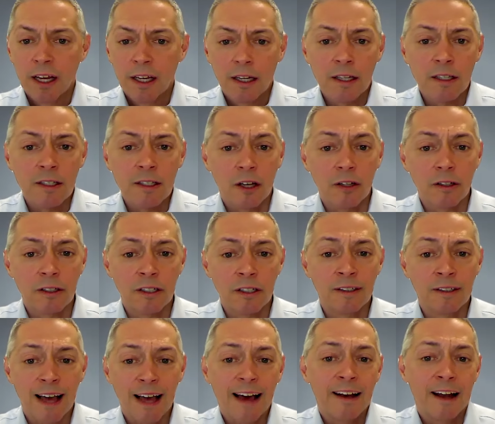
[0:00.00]

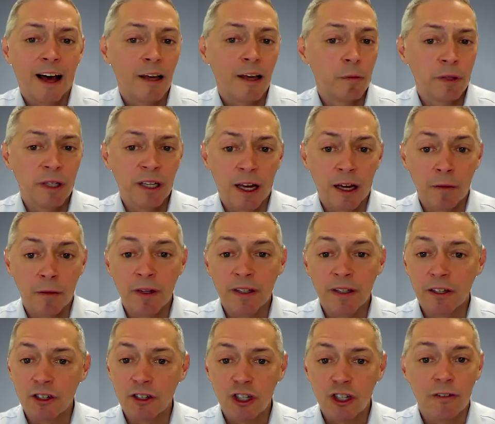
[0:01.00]
consultant at IBM in
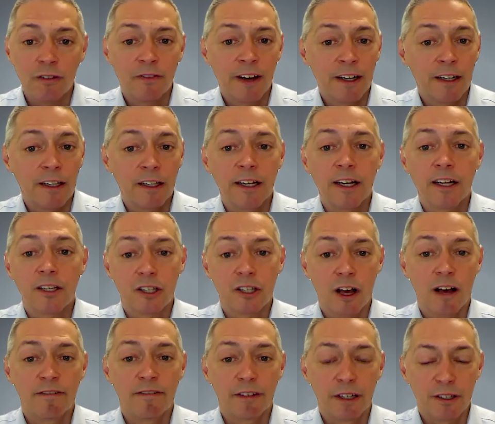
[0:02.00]
the chief analytics
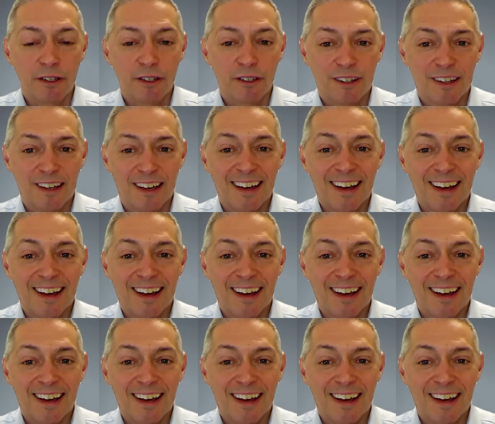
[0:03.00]
office.